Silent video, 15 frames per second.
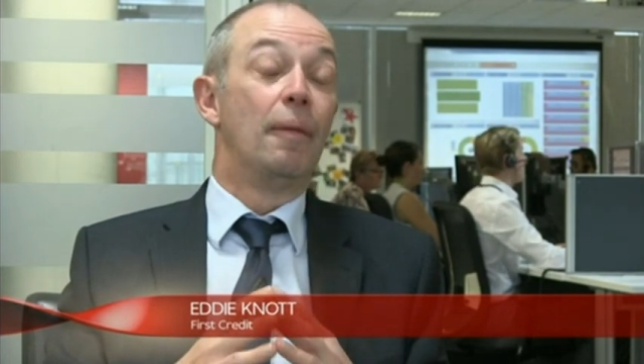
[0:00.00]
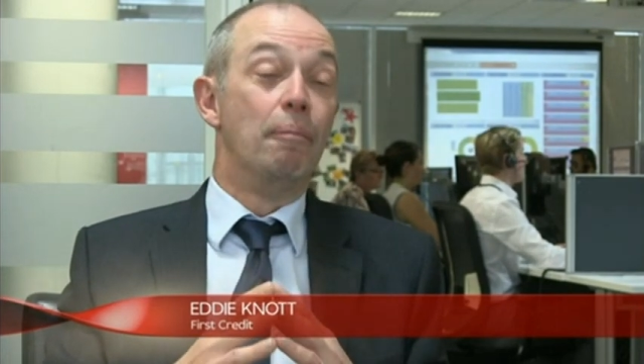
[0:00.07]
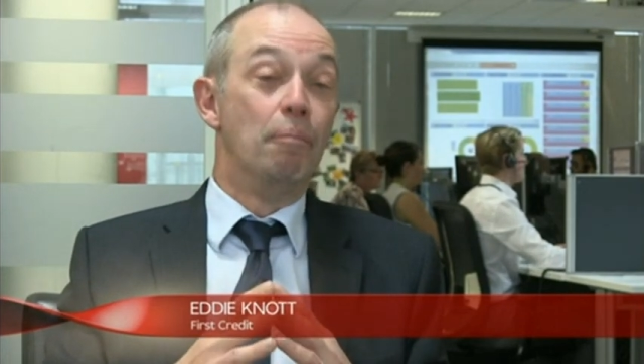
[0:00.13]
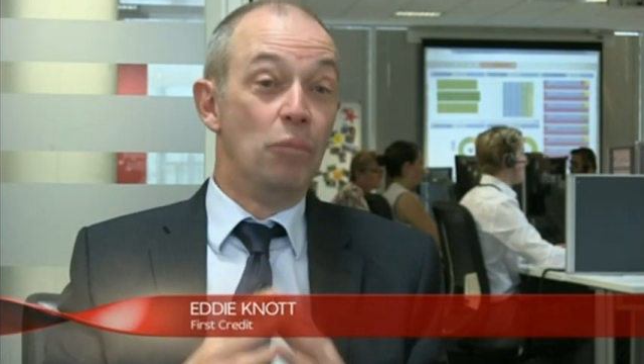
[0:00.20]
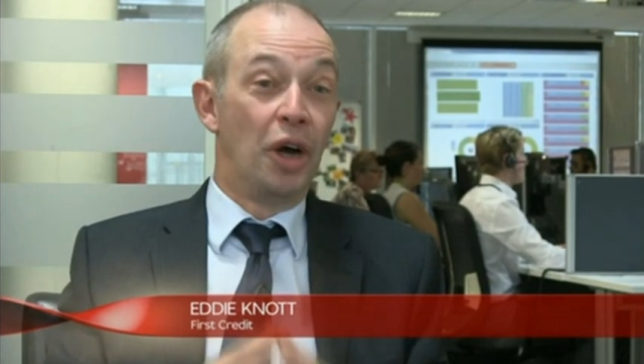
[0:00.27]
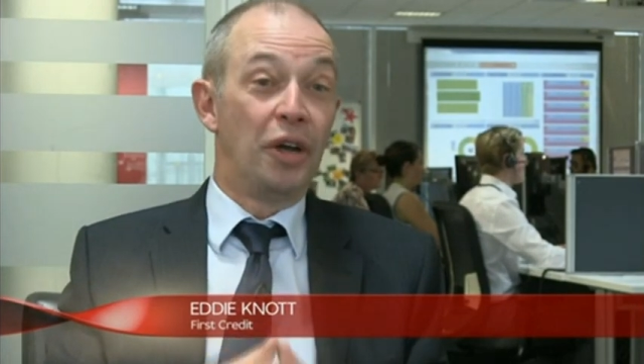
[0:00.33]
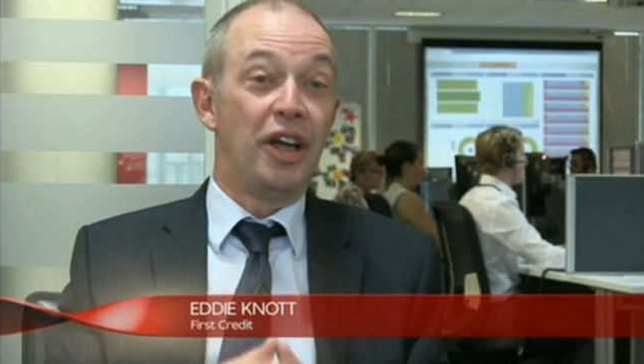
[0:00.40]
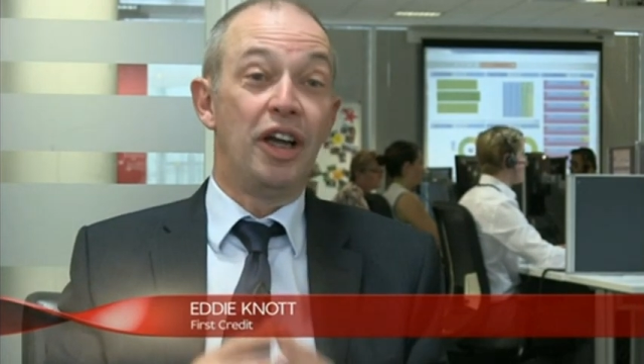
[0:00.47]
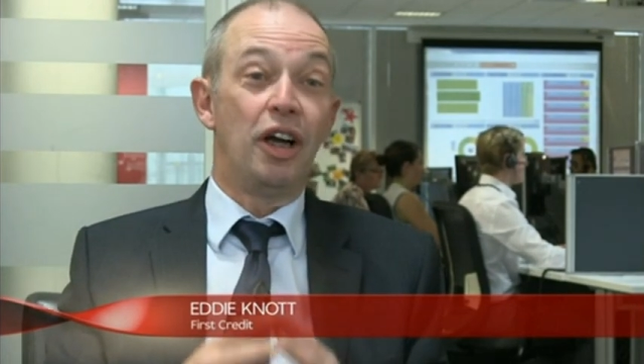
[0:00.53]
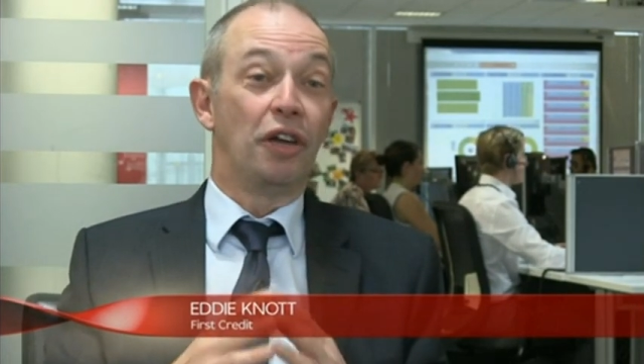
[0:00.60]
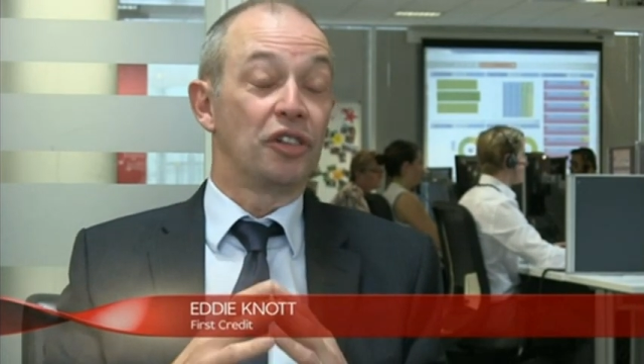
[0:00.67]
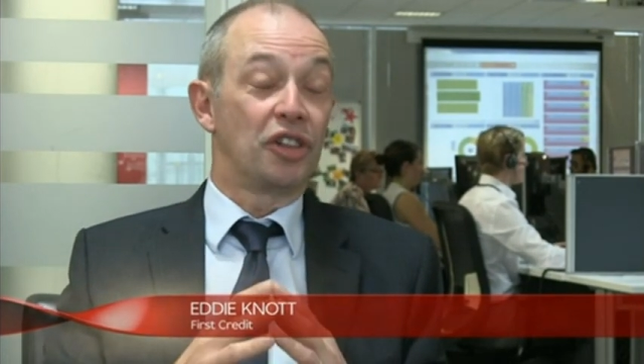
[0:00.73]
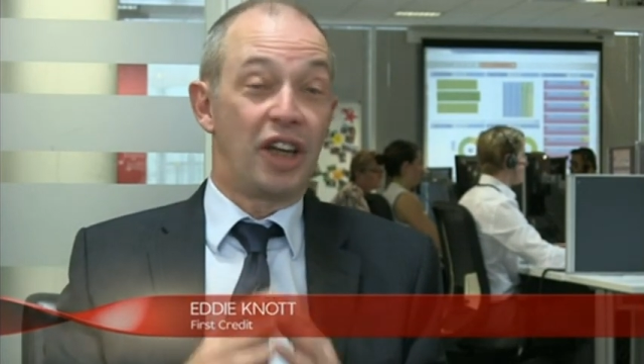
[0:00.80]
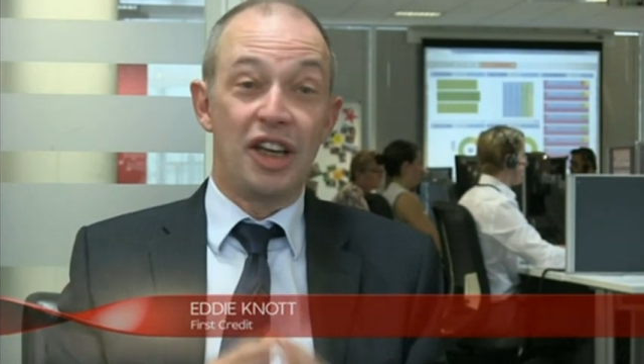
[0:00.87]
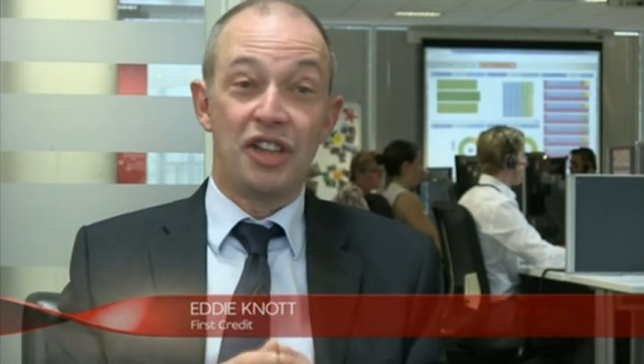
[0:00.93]
money
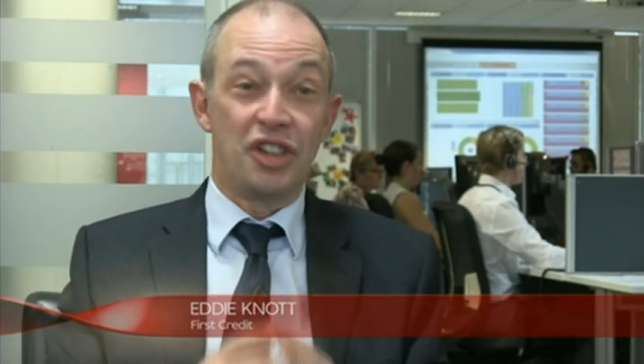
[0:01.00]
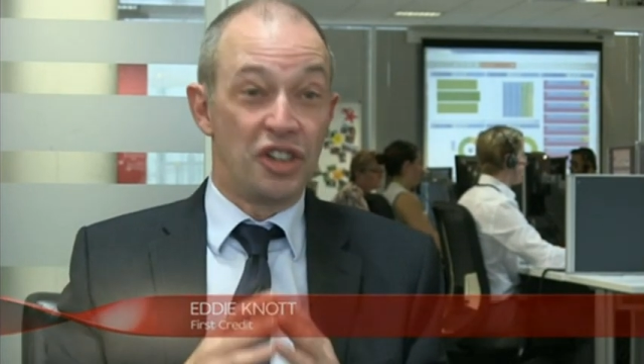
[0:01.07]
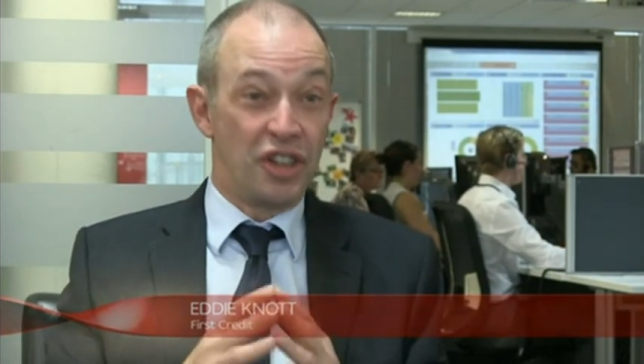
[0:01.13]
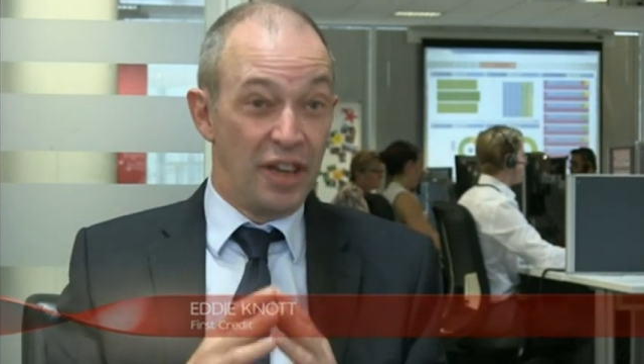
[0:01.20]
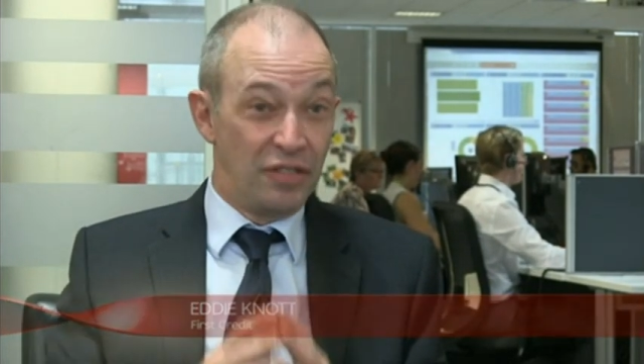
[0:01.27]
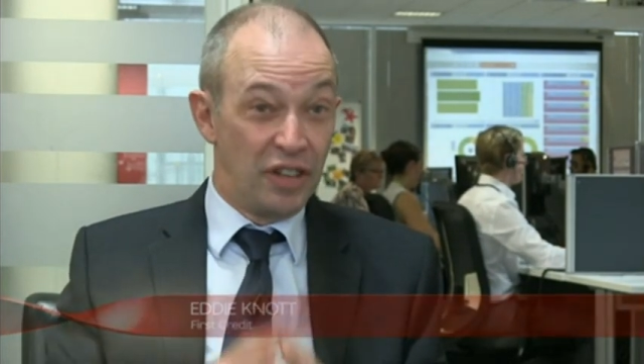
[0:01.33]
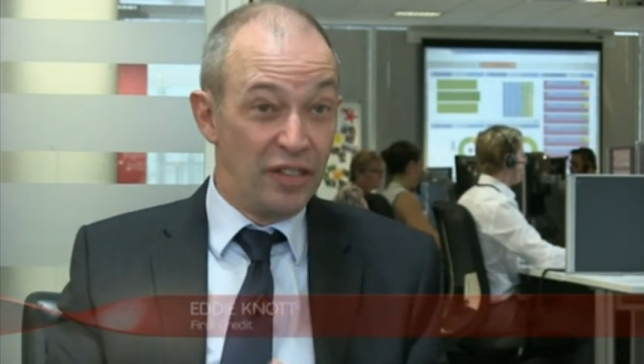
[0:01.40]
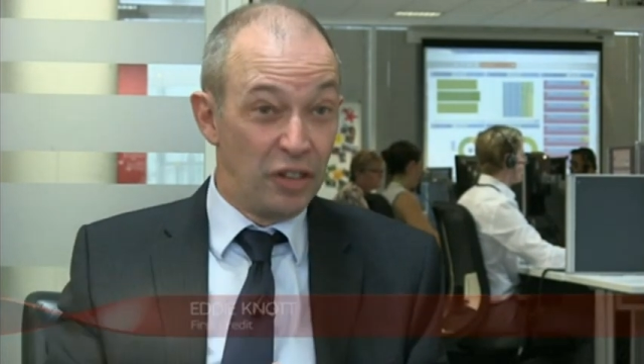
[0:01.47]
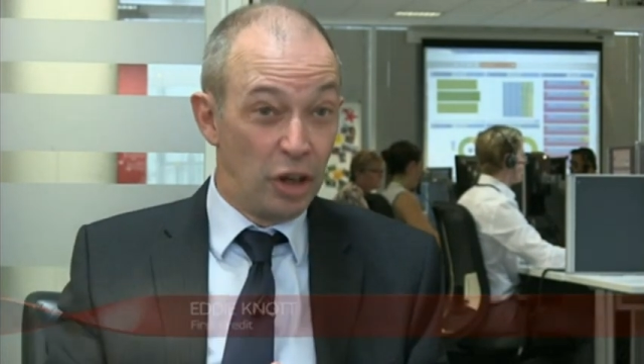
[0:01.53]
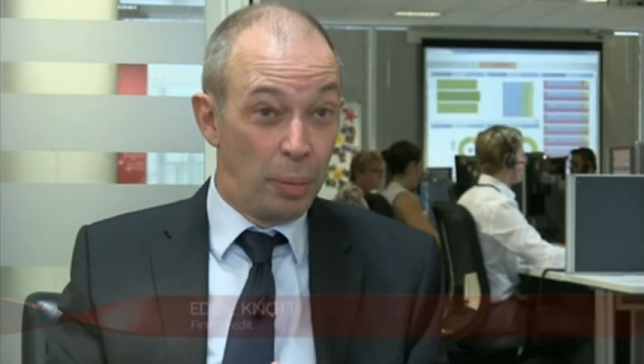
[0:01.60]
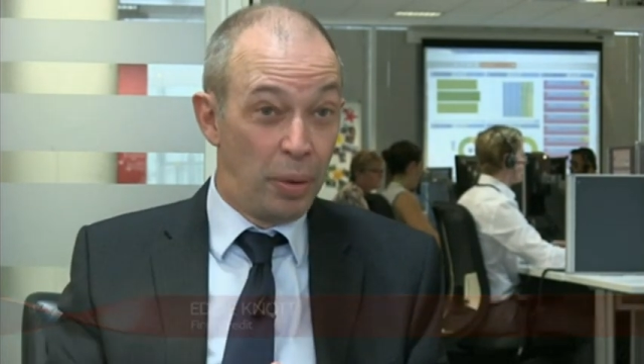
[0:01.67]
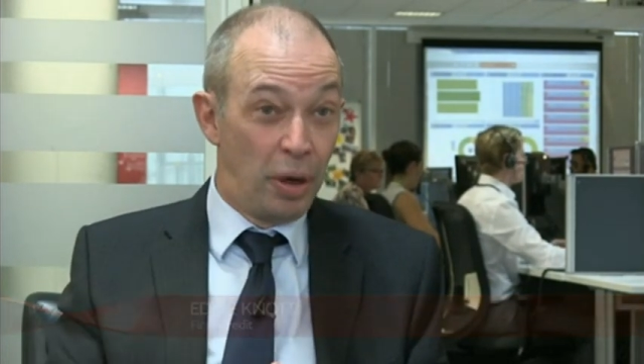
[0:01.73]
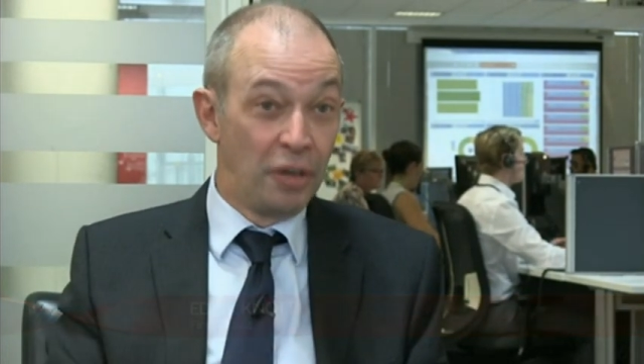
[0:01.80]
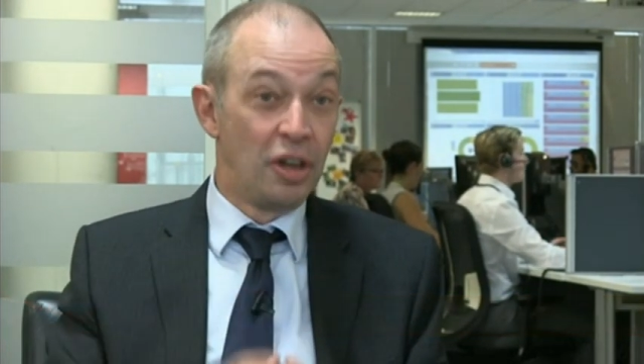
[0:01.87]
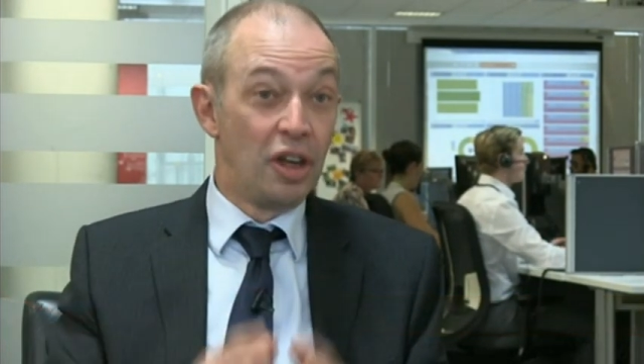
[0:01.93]
on cases they've given
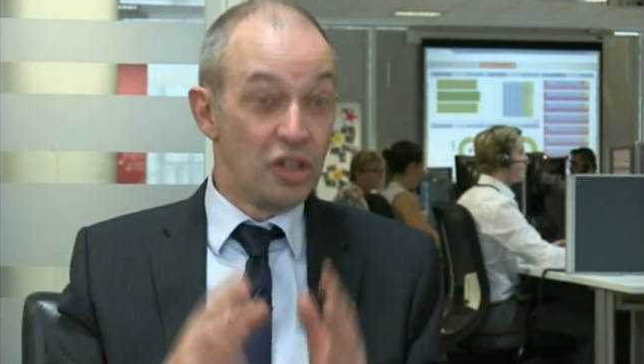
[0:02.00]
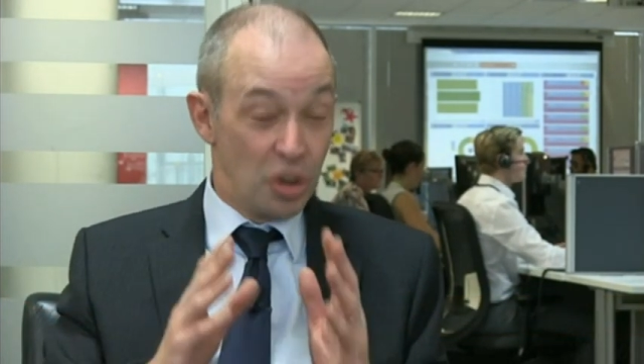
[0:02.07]
up on.